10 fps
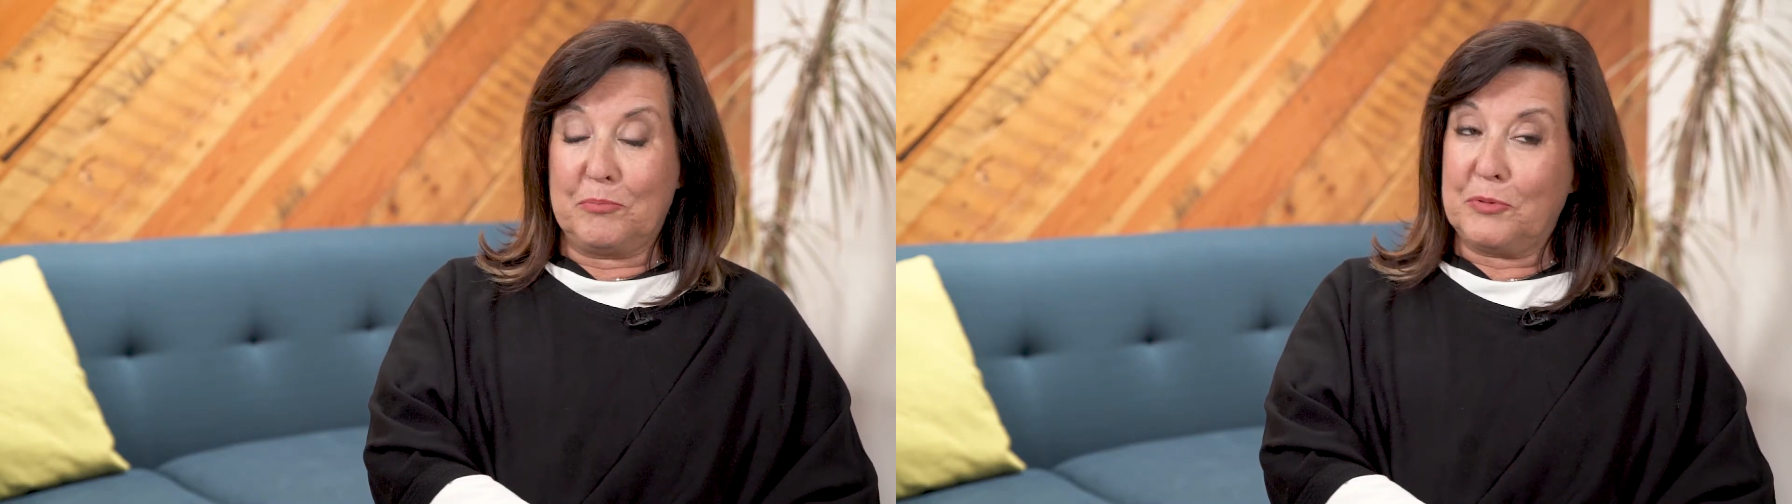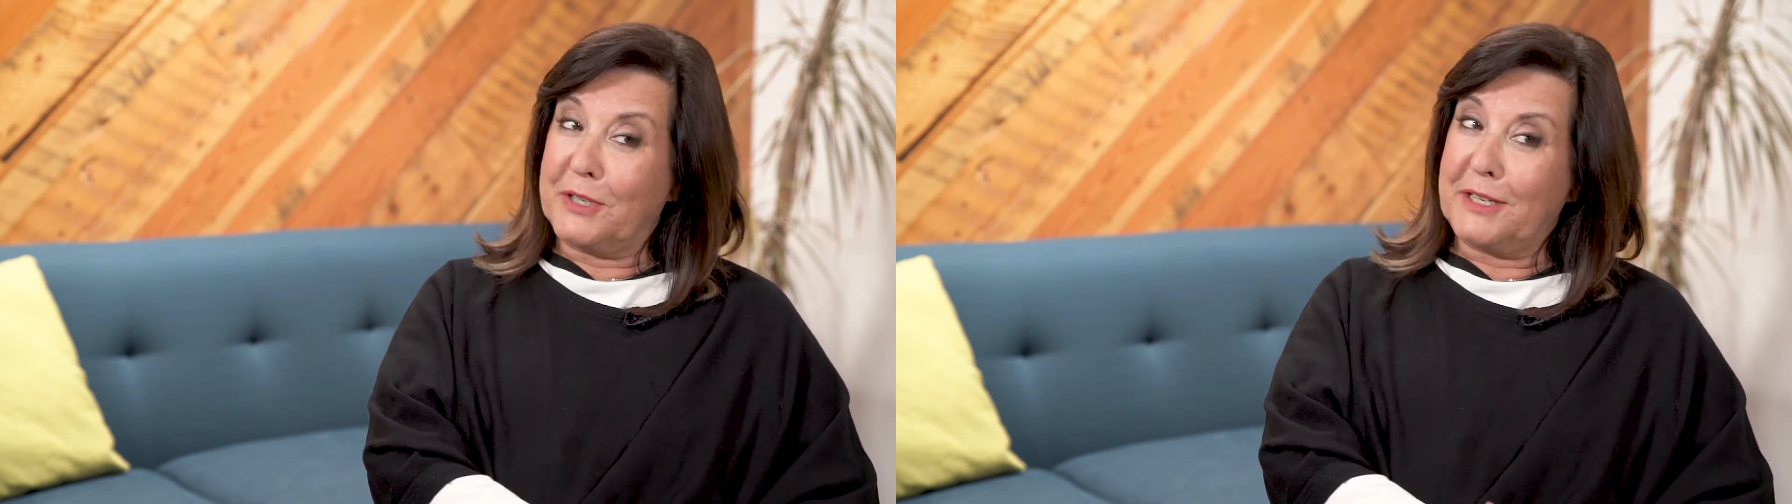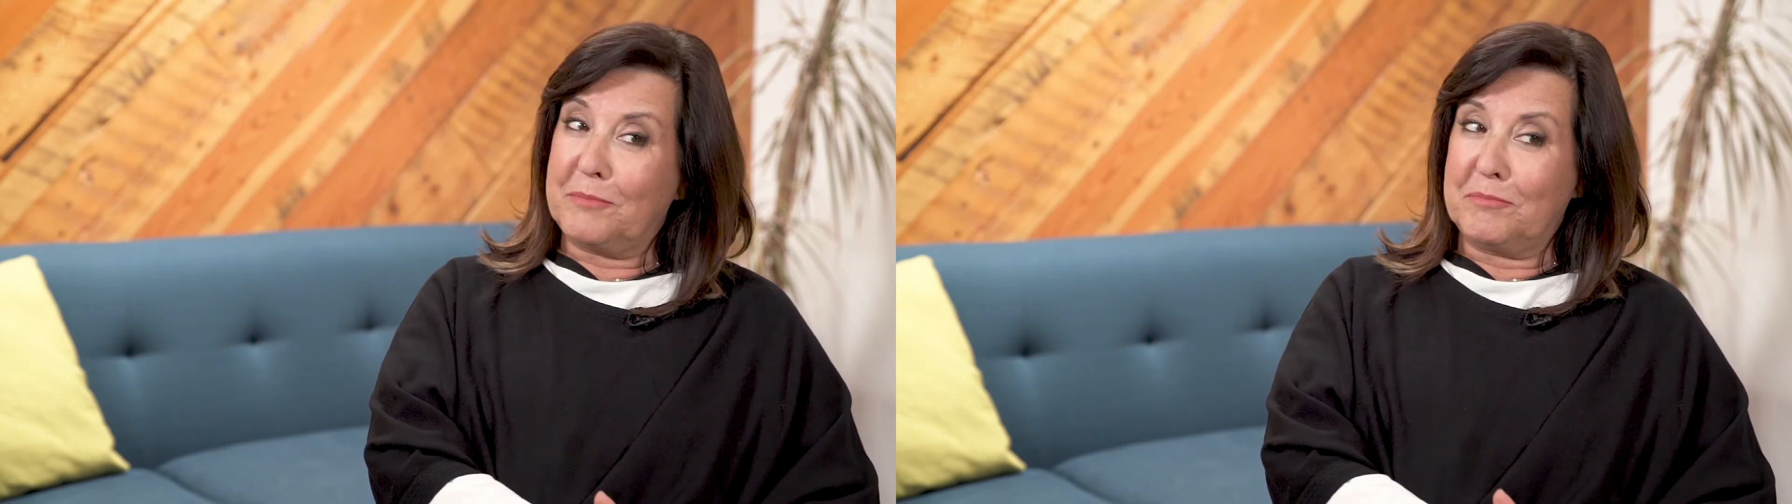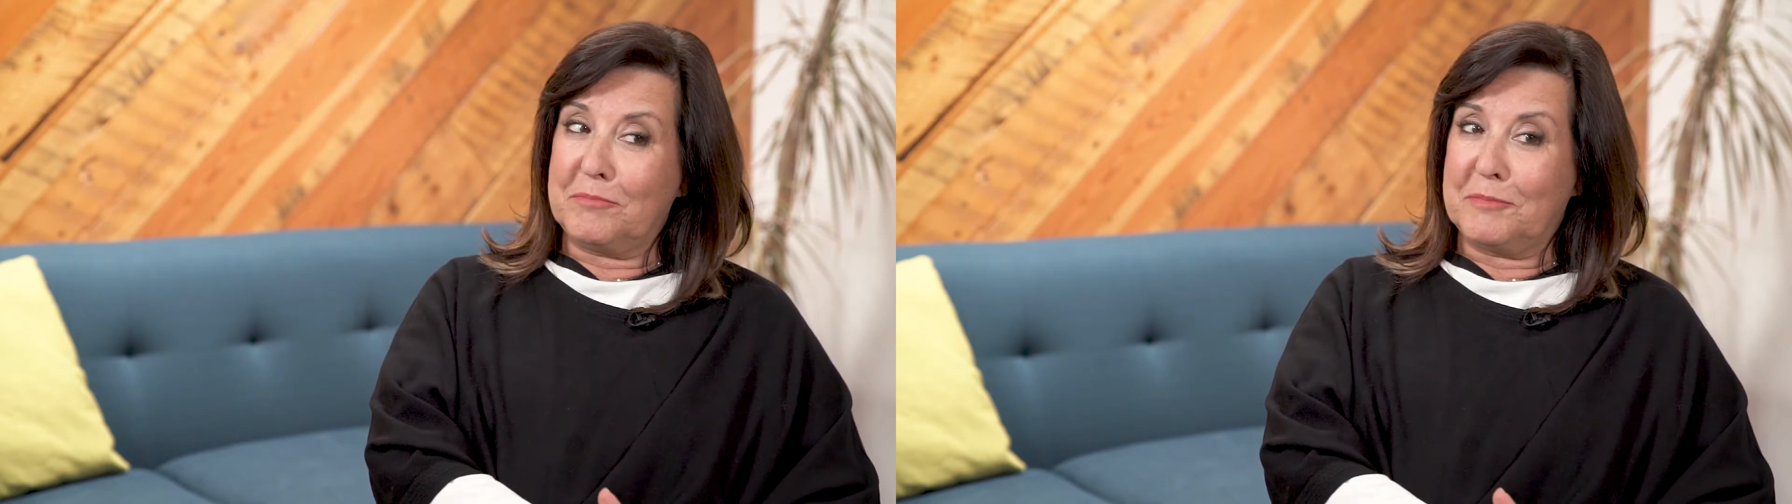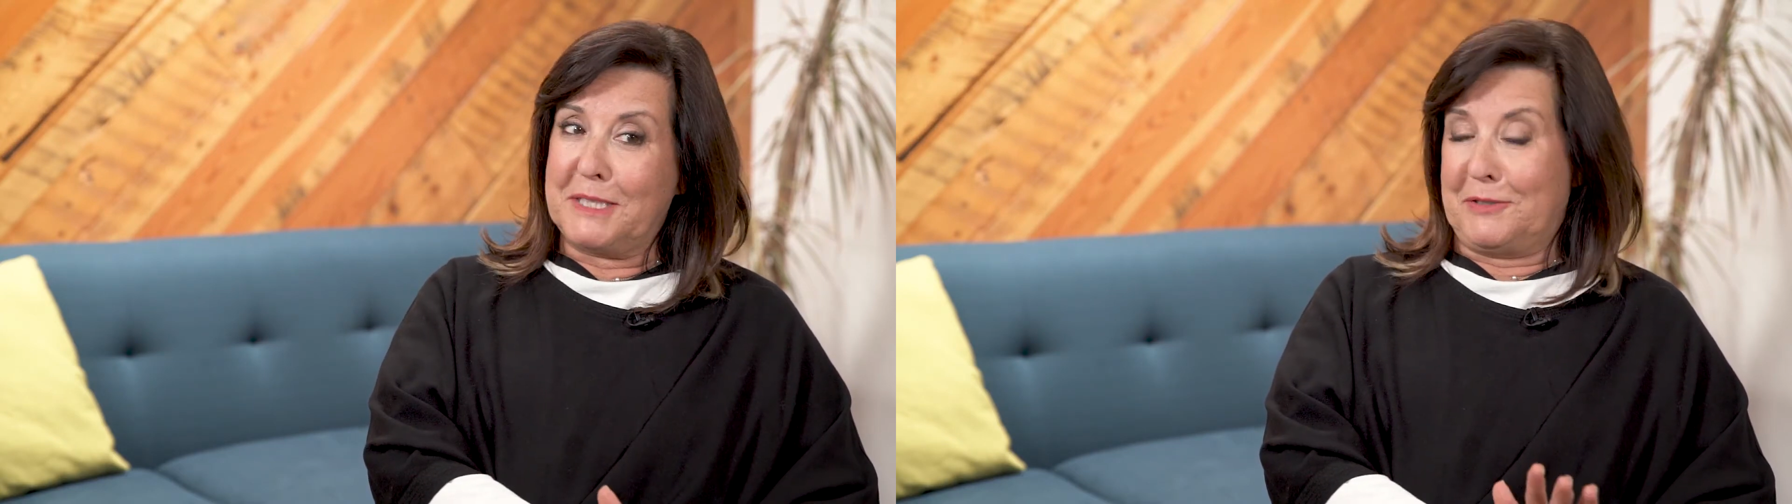pretty
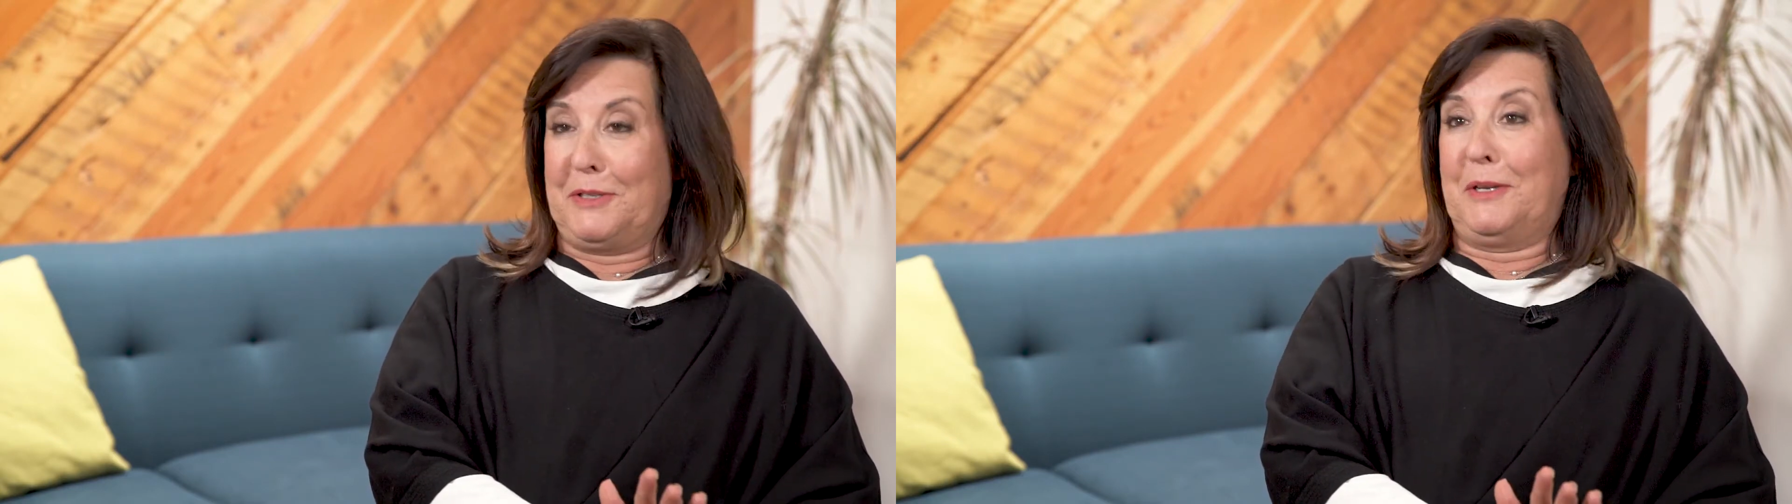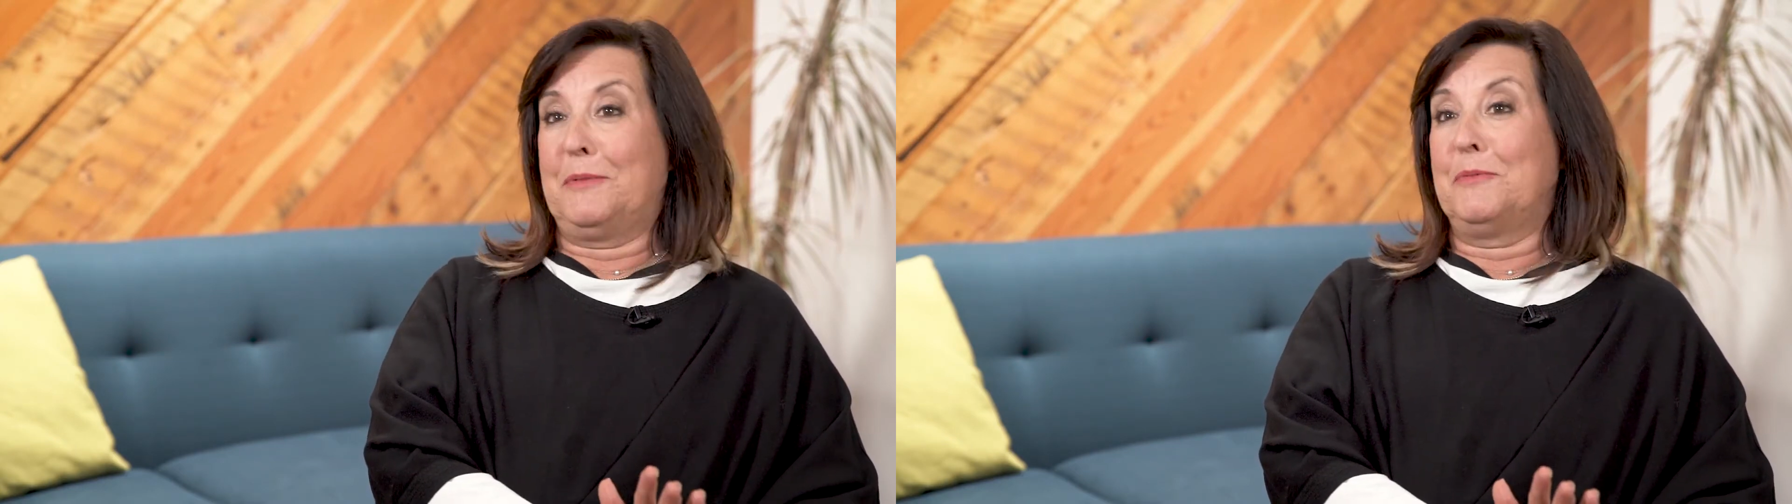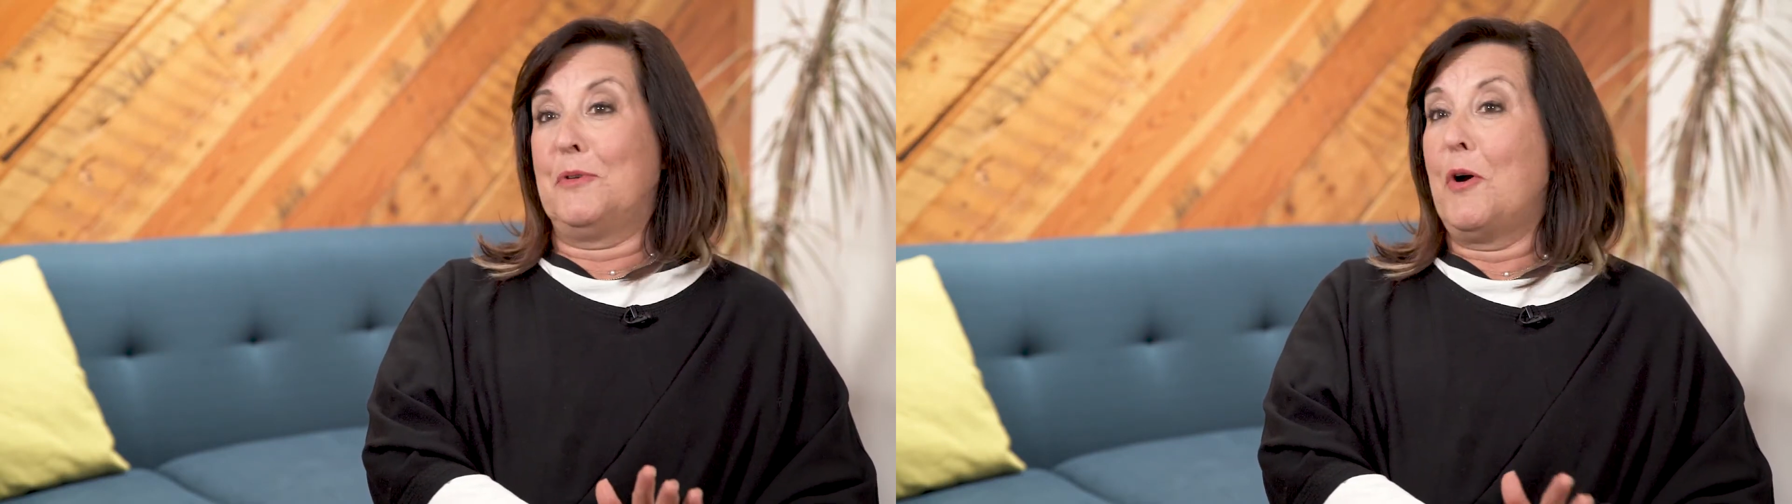easy and